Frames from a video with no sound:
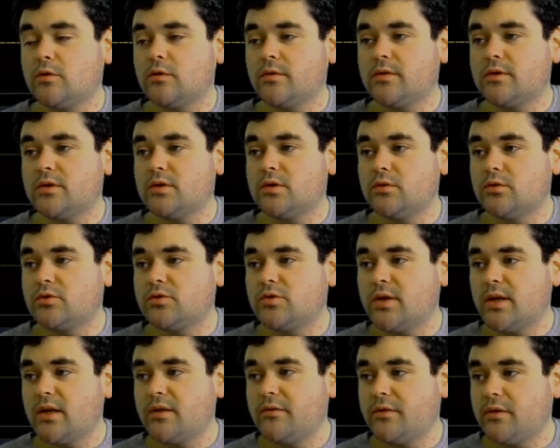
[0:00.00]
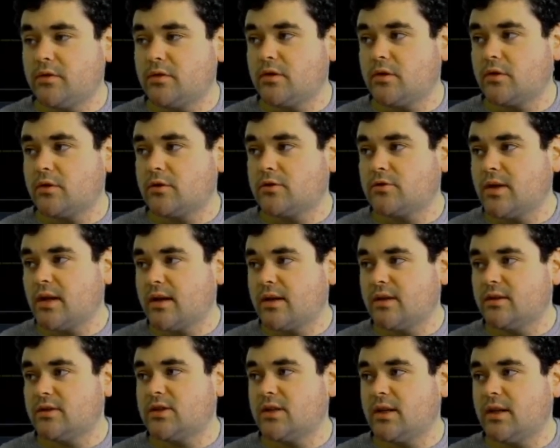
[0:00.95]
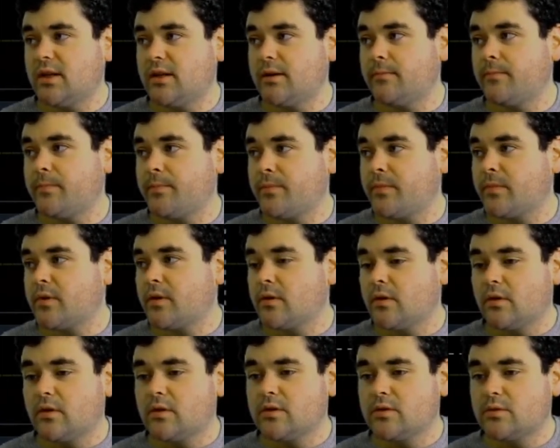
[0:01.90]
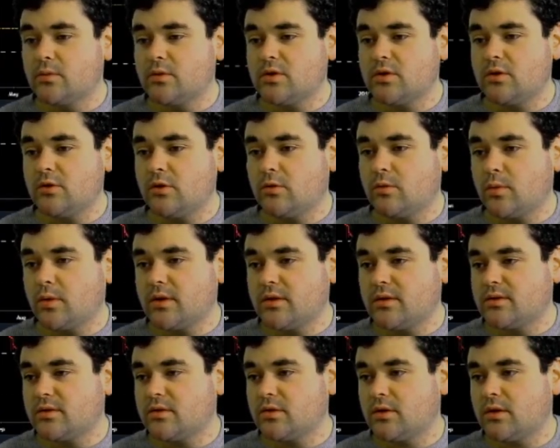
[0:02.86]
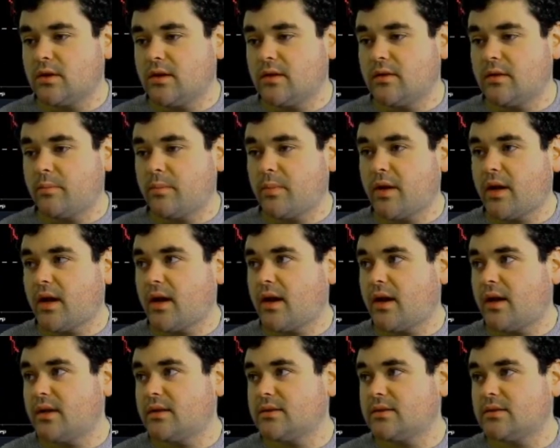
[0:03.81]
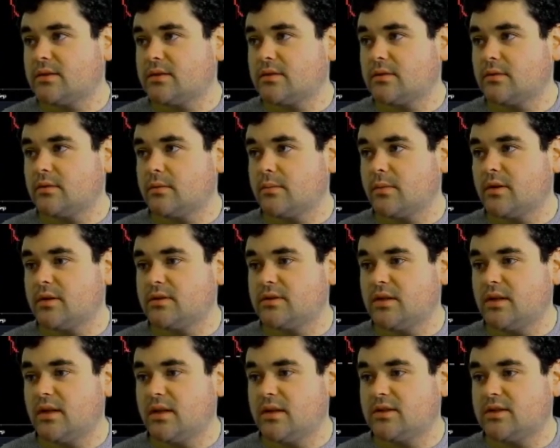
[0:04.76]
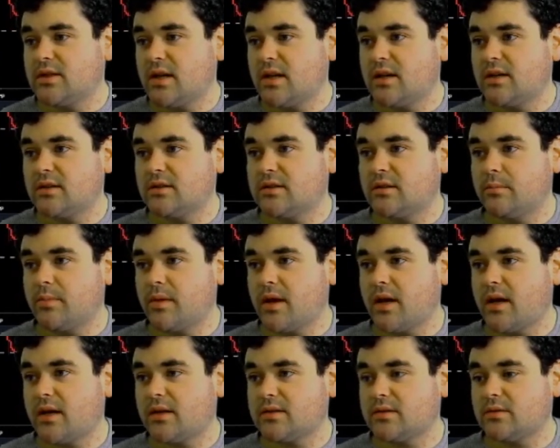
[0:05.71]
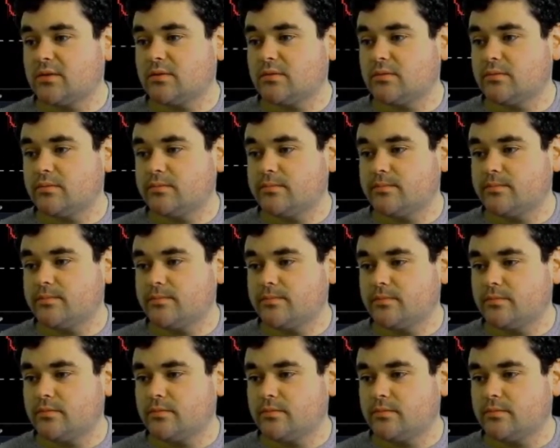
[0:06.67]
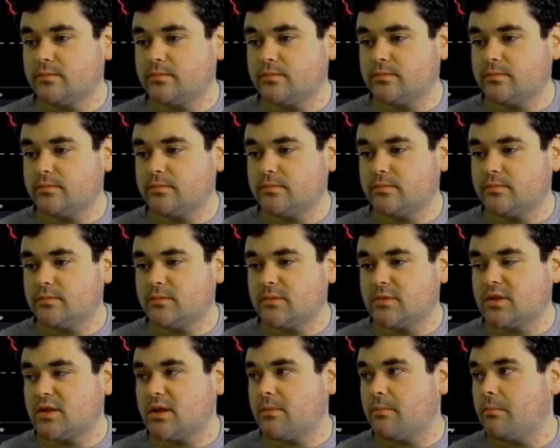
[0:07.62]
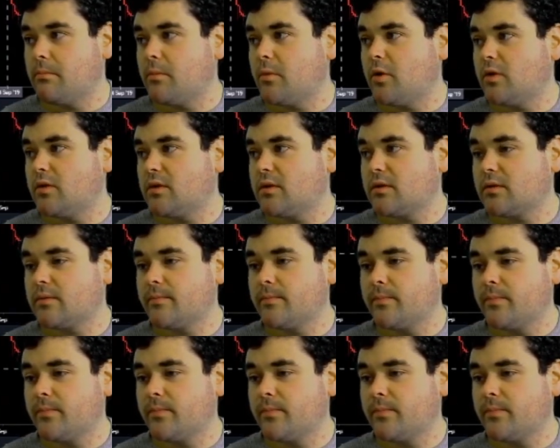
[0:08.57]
over to TradingView to look at Dragonchain. So we just look what it's done in the past. I'm on the daily chart, the past, say, month.